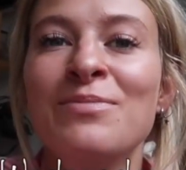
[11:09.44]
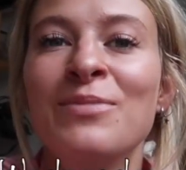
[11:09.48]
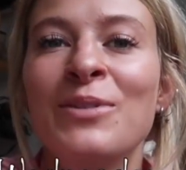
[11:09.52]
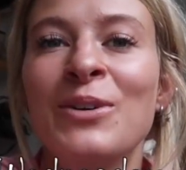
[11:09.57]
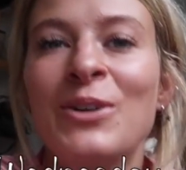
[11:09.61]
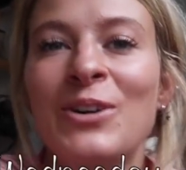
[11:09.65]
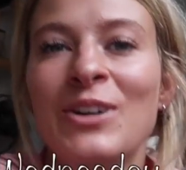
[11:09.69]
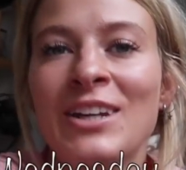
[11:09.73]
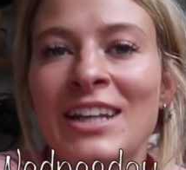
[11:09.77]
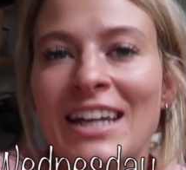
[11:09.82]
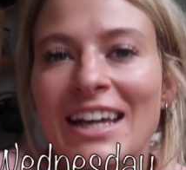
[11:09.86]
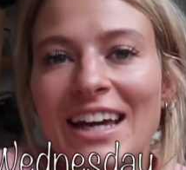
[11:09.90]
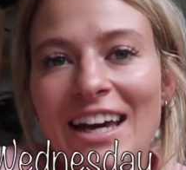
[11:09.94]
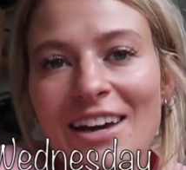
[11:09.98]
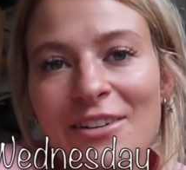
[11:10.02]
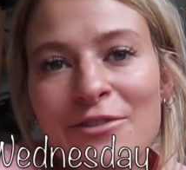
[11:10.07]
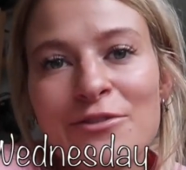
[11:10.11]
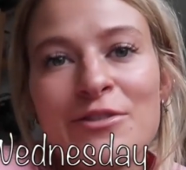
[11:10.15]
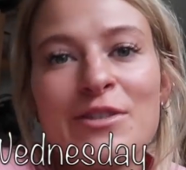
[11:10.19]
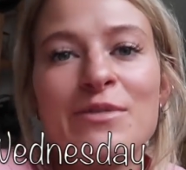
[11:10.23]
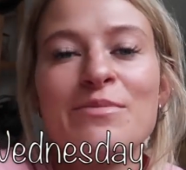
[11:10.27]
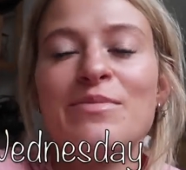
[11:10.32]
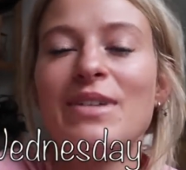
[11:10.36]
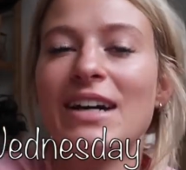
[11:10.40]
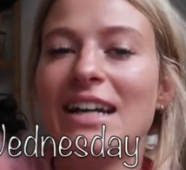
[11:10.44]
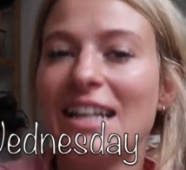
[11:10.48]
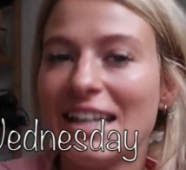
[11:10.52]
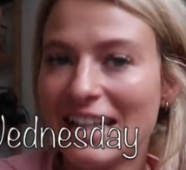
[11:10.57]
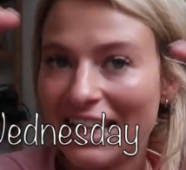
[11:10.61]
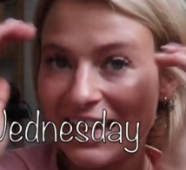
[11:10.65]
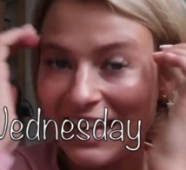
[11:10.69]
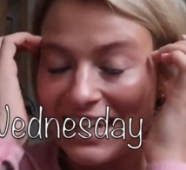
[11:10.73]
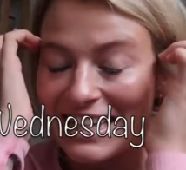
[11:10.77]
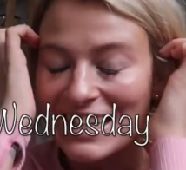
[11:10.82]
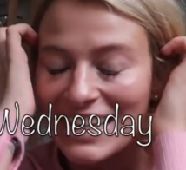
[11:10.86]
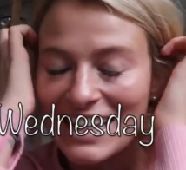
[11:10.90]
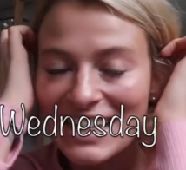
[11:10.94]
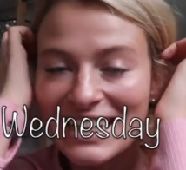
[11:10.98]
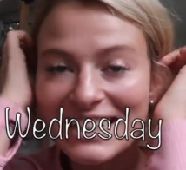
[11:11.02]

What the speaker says: morning, everybody.